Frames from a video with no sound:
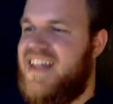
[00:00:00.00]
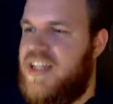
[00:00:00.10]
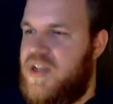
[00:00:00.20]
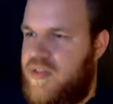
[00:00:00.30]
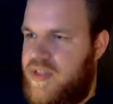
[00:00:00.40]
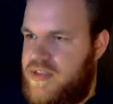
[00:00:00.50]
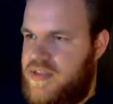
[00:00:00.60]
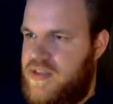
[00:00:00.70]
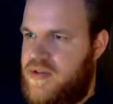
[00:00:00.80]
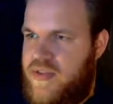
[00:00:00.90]
Little
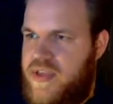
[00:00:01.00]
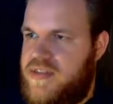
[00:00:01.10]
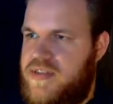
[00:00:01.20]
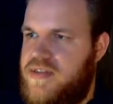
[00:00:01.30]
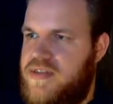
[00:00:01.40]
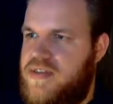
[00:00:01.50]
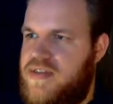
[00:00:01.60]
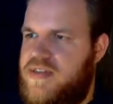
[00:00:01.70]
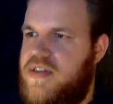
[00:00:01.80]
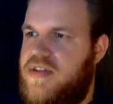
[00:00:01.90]
things. Little things.
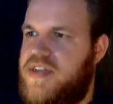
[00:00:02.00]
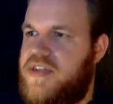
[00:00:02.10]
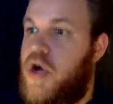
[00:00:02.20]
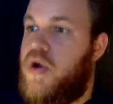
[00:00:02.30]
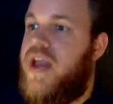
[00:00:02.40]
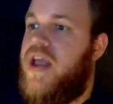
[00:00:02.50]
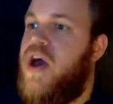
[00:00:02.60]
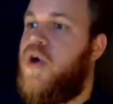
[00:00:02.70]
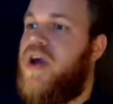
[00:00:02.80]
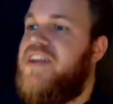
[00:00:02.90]
Just a little touch. Oh god.
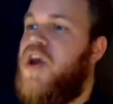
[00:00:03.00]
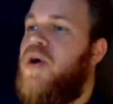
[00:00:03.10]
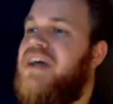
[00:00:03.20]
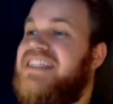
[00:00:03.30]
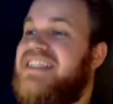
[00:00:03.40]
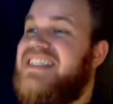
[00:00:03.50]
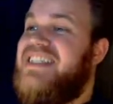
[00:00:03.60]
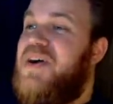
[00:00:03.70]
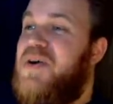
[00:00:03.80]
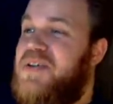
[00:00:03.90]
Oh god, no!
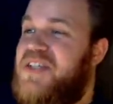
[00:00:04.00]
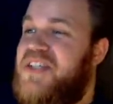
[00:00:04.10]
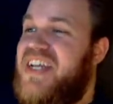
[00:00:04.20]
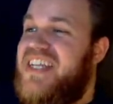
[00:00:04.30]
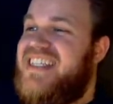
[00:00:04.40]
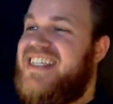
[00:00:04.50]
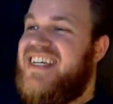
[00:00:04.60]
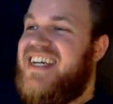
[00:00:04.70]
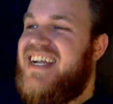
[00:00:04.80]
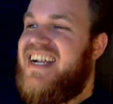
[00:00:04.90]
Oh shit!
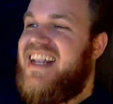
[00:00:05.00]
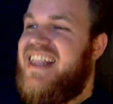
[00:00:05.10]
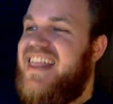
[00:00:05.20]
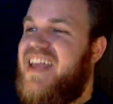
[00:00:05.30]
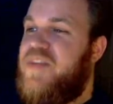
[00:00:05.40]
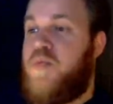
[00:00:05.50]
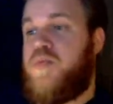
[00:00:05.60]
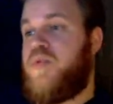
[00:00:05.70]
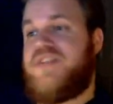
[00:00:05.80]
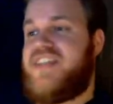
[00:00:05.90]

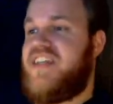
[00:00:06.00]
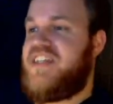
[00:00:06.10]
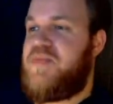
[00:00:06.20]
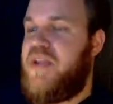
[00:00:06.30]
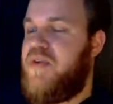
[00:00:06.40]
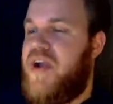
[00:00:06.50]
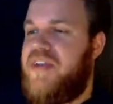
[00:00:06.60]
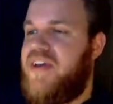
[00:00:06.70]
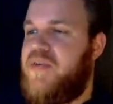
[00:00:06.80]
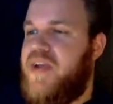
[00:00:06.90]
We're just gonna spinny
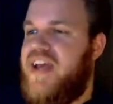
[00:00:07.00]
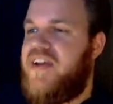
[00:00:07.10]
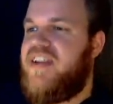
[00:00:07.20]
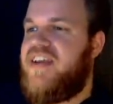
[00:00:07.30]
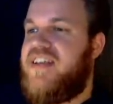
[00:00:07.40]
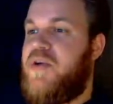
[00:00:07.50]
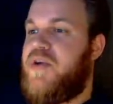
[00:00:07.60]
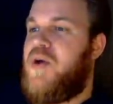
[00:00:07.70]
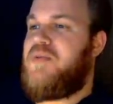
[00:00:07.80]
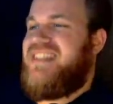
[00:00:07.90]
roundy on the way down. There we
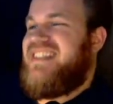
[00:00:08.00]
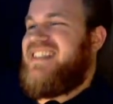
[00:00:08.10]
go.